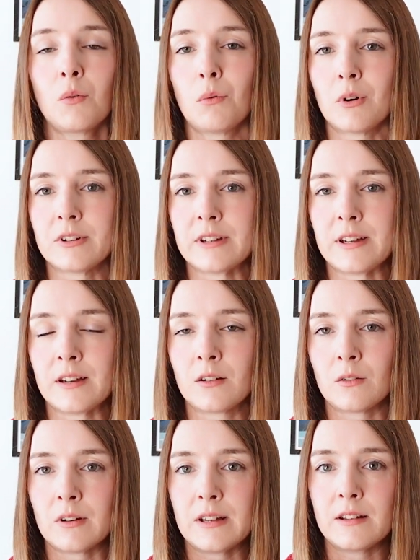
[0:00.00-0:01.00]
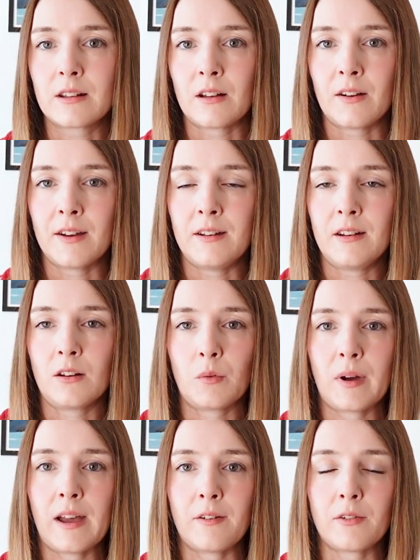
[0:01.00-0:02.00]
wadding or interlining or
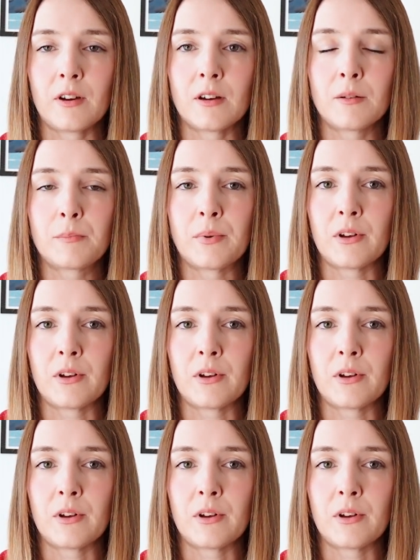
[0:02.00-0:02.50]
whatever.